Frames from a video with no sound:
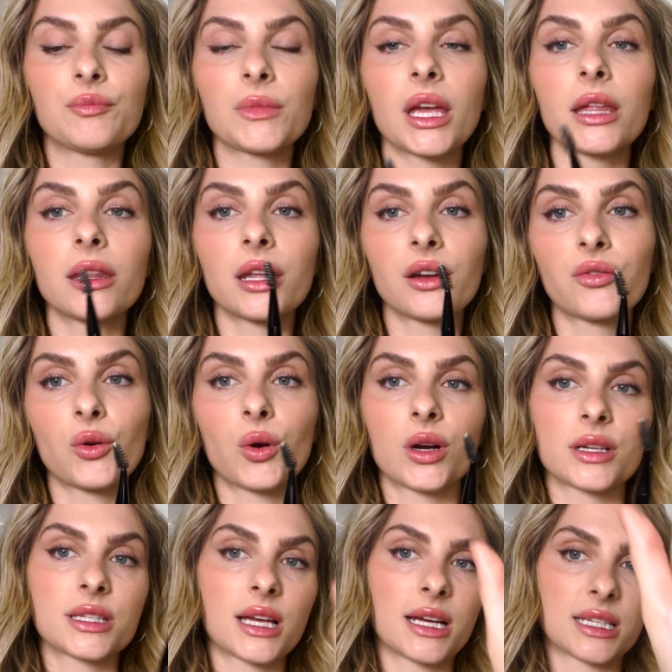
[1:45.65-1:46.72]
And then of
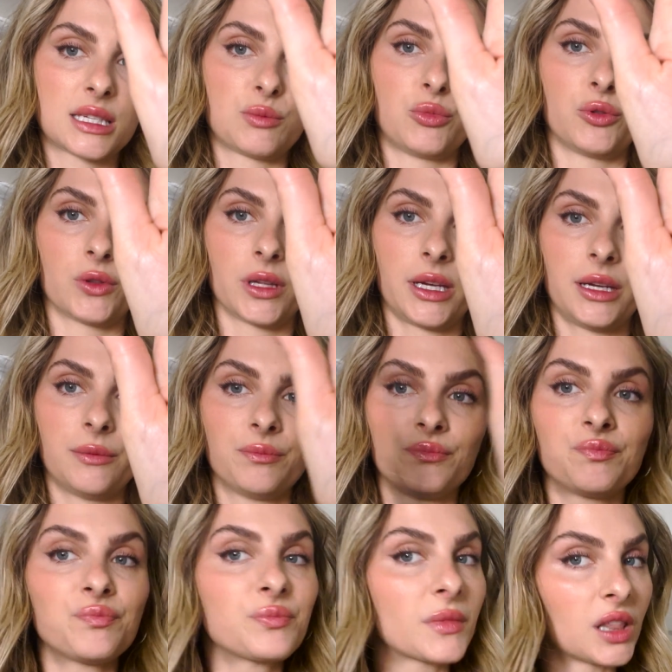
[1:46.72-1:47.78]
course a spoolie,
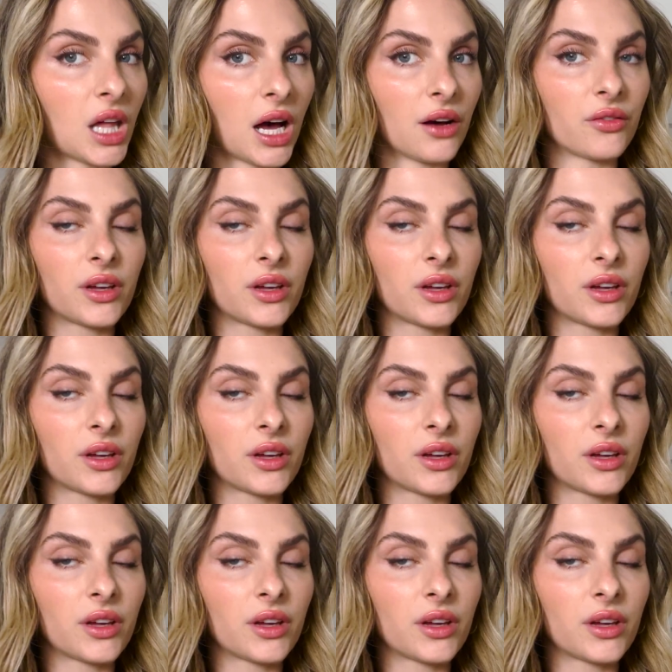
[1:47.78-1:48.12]
love.